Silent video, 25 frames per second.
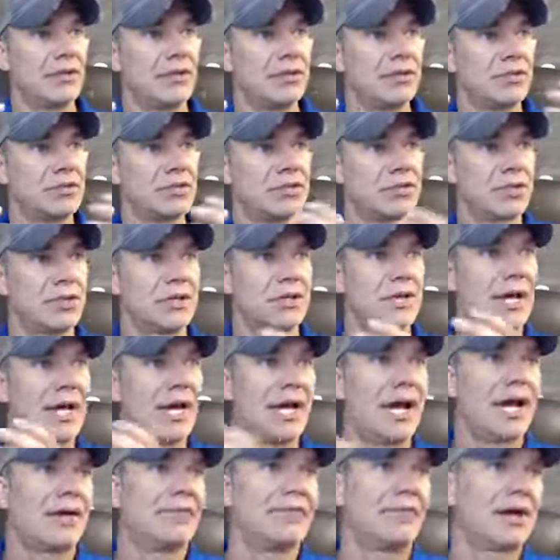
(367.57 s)
And you shouldn't
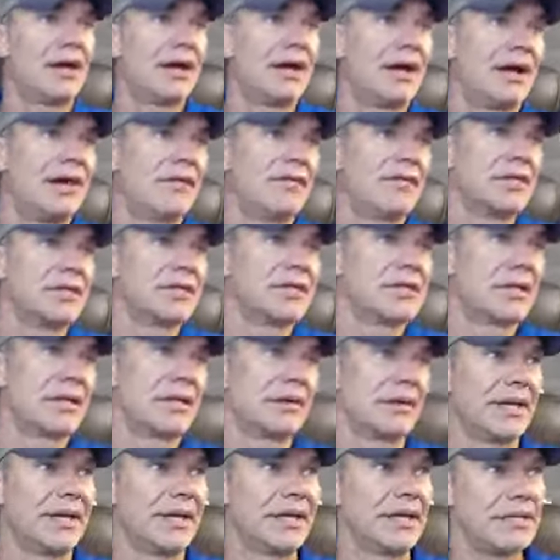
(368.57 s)
have to have these kind
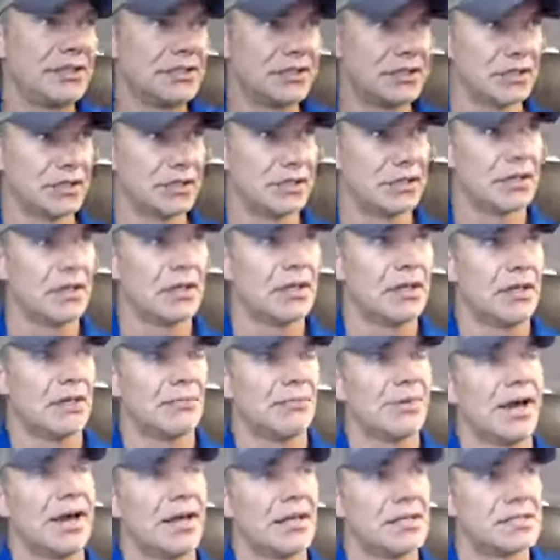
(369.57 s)
of aging
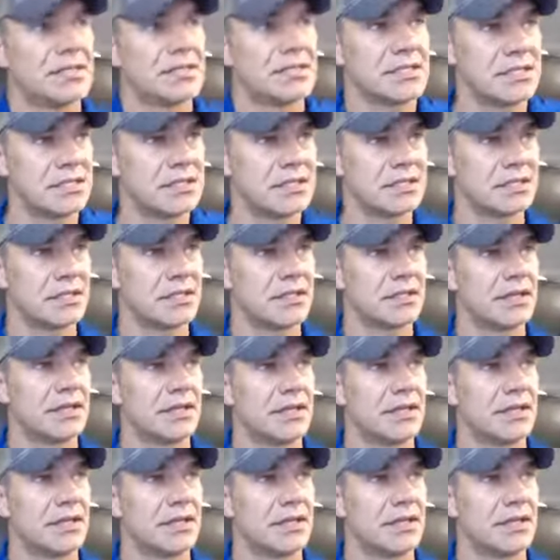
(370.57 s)
policies,